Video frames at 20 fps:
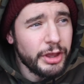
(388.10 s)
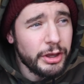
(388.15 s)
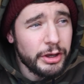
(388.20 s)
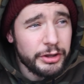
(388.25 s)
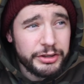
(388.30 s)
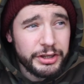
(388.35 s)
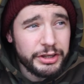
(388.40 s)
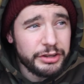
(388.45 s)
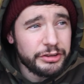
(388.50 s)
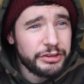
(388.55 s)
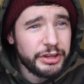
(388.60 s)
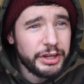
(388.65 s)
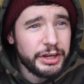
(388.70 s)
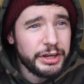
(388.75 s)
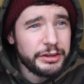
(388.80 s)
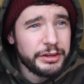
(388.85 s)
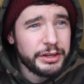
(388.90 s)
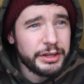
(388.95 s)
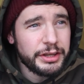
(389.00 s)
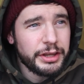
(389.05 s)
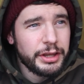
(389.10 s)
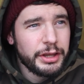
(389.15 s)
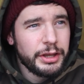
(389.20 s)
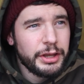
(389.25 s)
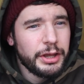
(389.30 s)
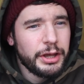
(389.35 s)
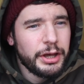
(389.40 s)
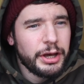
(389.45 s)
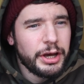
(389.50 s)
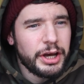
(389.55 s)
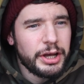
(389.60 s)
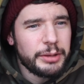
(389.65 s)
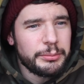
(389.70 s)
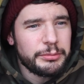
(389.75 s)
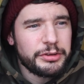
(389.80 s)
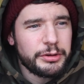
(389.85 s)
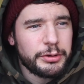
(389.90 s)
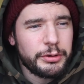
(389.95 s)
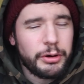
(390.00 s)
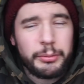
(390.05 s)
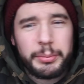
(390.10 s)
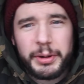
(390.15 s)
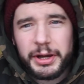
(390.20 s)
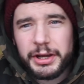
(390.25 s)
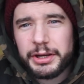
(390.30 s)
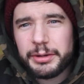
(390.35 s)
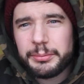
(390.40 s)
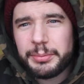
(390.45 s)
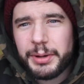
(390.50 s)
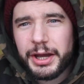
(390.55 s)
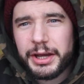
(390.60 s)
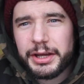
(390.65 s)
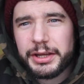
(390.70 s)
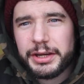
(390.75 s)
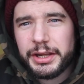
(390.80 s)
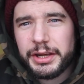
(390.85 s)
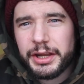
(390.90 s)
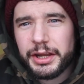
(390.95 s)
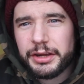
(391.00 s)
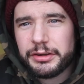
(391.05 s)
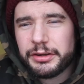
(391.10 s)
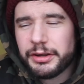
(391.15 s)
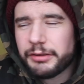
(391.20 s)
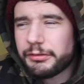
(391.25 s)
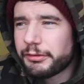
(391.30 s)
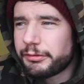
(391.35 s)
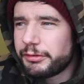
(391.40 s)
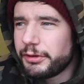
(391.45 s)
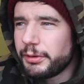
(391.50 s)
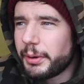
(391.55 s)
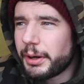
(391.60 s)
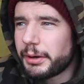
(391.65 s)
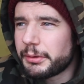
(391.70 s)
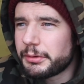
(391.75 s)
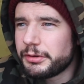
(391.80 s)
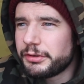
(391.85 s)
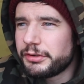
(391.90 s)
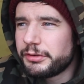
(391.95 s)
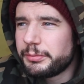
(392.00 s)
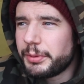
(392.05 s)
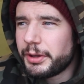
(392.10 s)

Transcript: I didn't see anything, so I got back in the bag and then had another few hours.